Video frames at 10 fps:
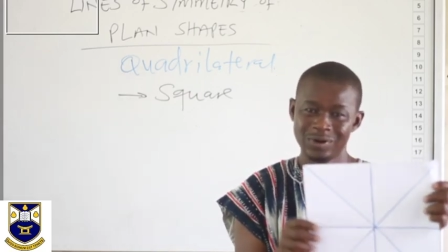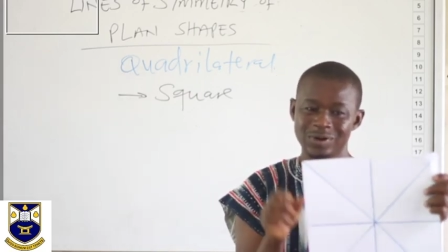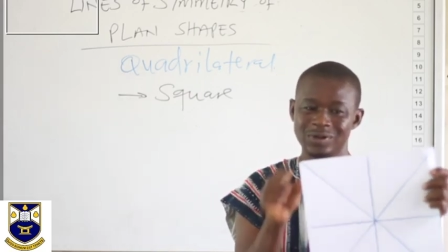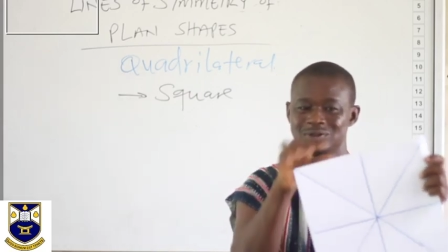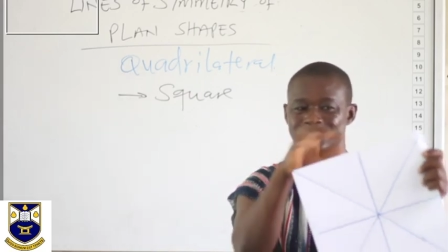
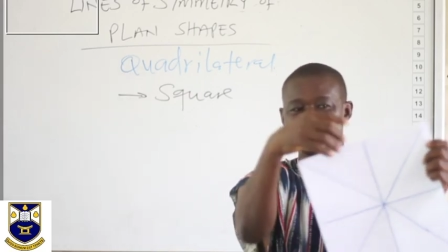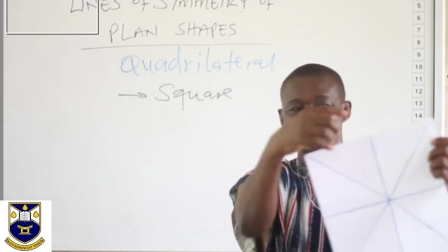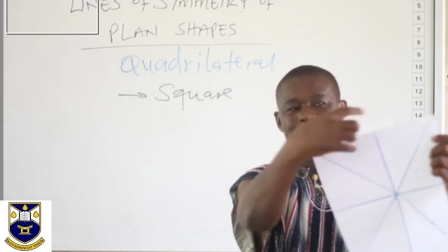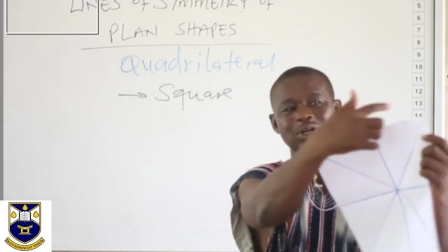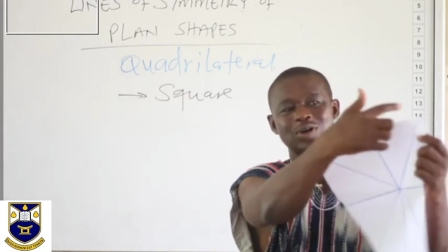
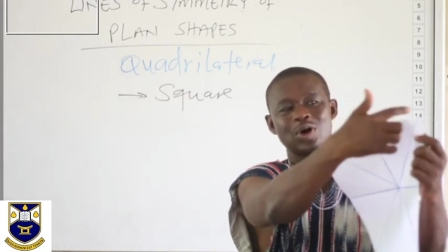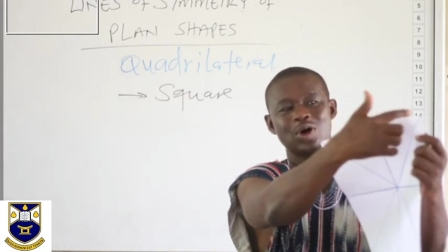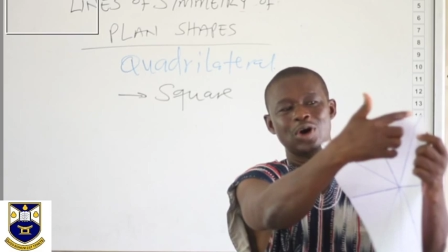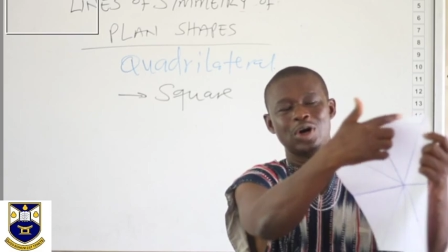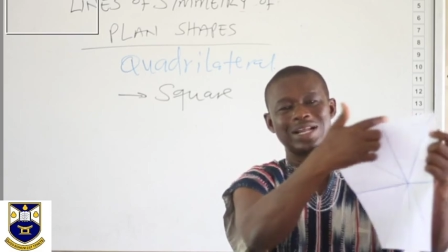So
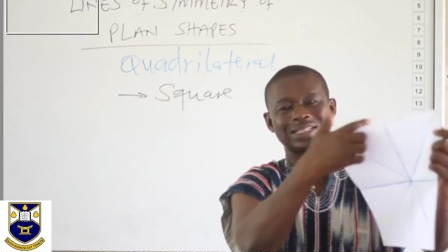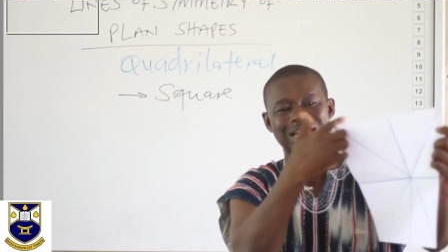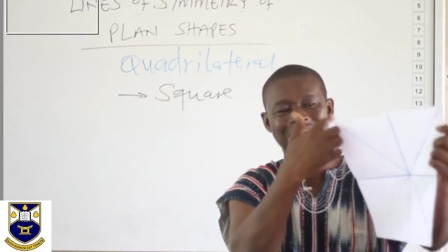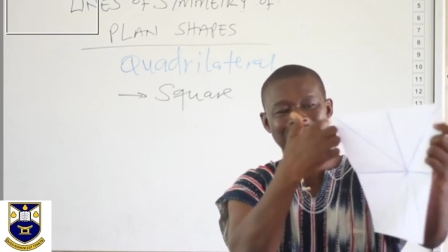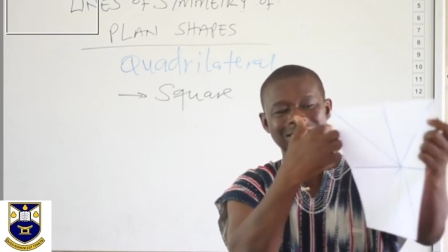all the
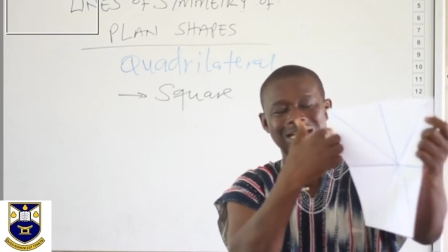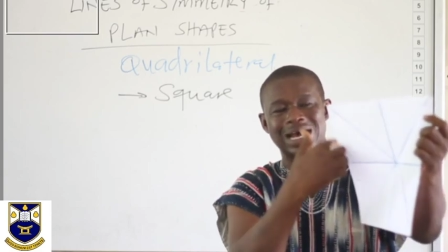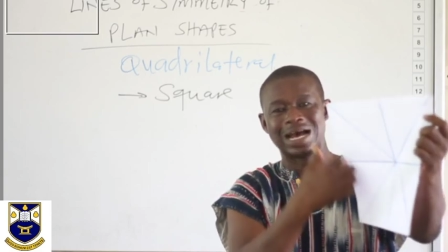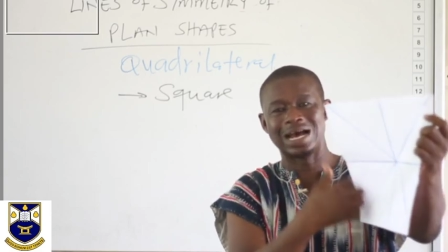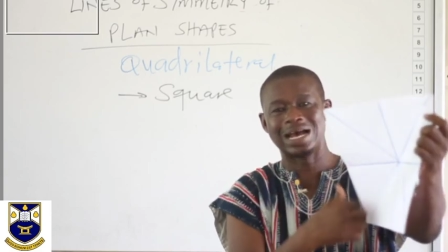sides
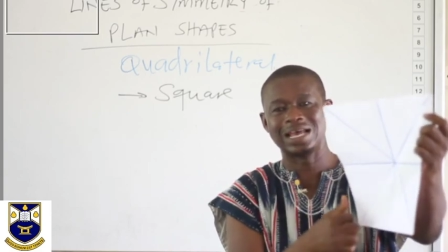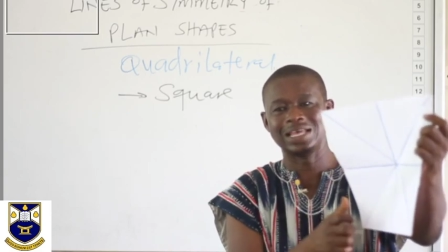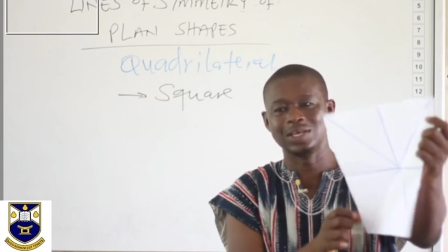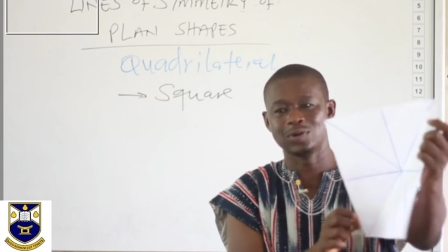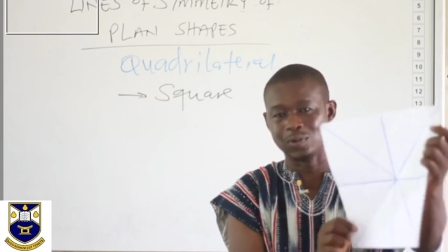are
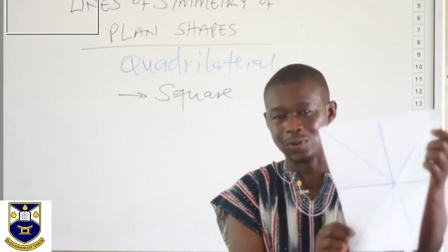equal.